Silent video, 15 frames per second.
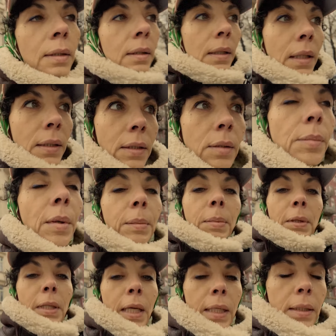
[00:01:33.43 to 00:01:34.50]
Has to be
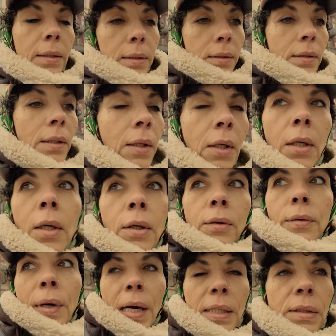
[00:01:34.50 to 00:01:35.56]
bananas,
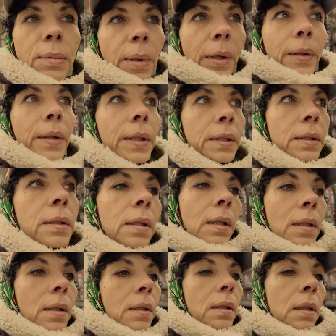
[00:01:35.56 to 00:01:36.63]
raspberries,
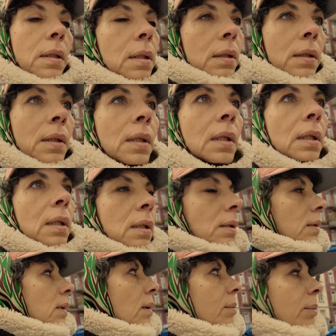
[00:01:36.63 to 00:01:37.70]

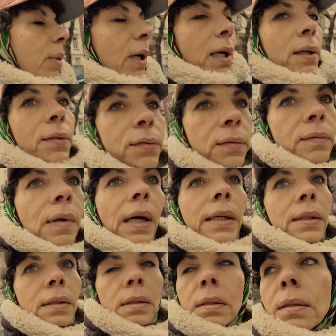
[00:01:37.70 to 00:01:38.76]
some puffed
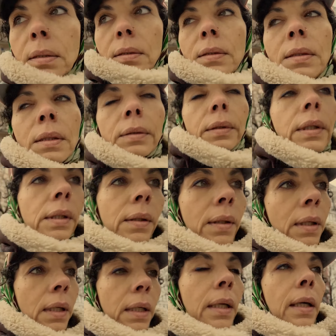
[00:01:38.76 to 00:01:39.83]
rice cereal
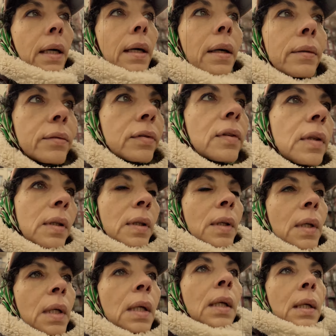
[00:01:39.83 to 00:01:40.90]
that I have,
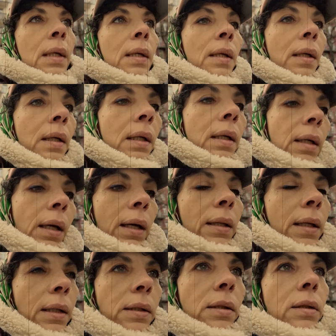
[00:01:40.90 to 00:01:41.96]
and
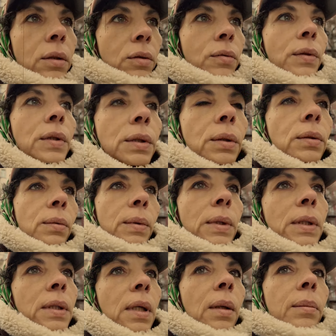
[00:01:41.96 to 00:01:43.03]
then drizzled with
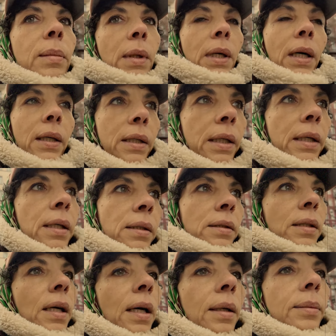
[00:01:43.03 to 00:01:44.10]
some honey on
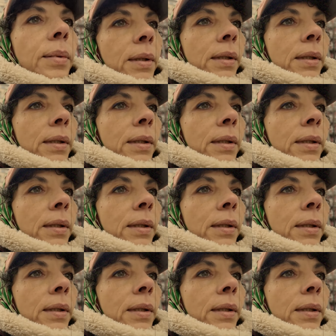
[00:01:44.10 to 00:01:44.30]
top.